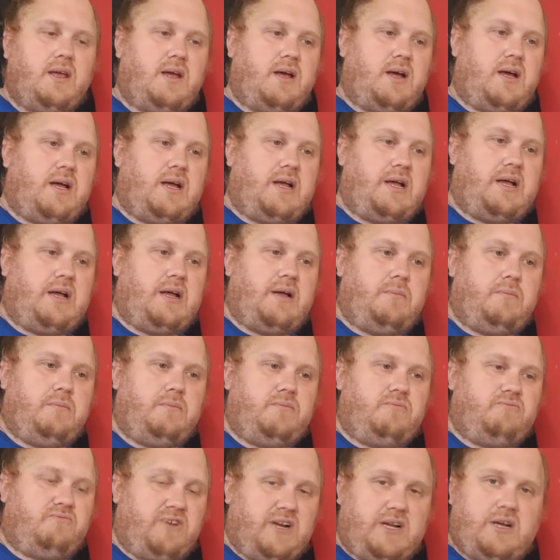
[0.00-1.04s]

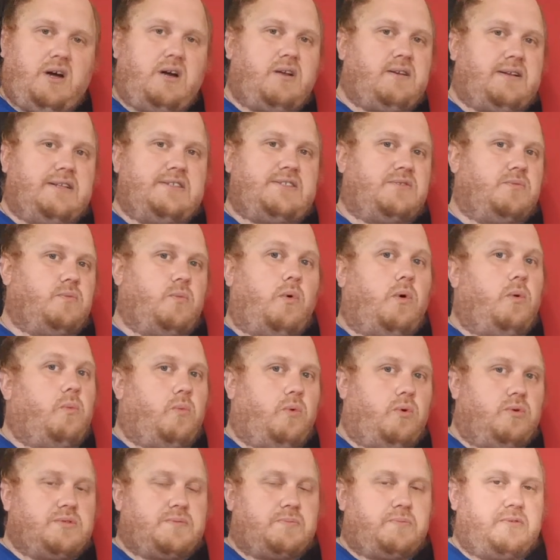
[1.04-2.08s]
regardless of what
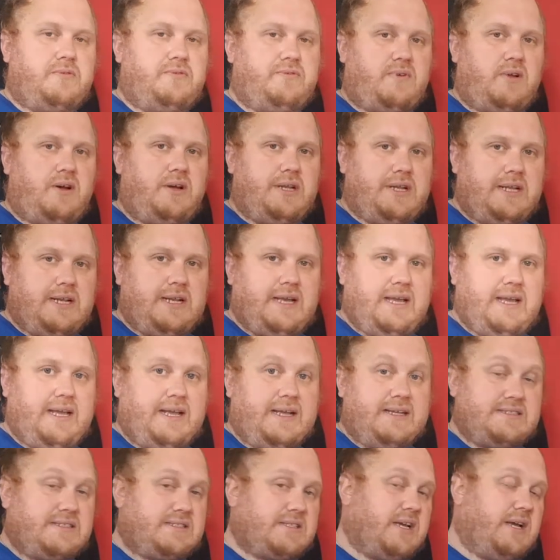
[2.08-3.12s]
waterproof lining it
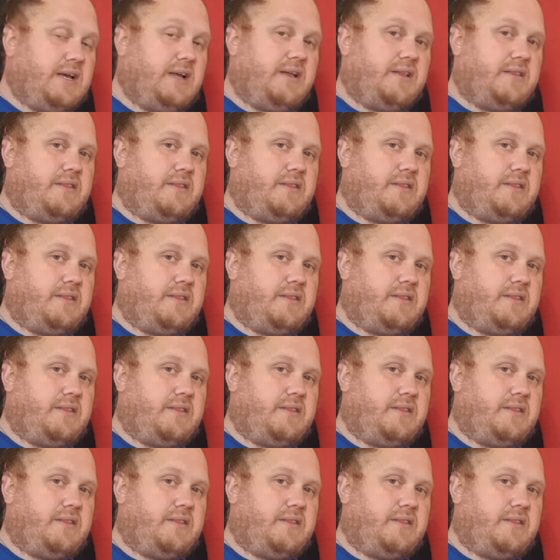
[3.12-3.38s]
is,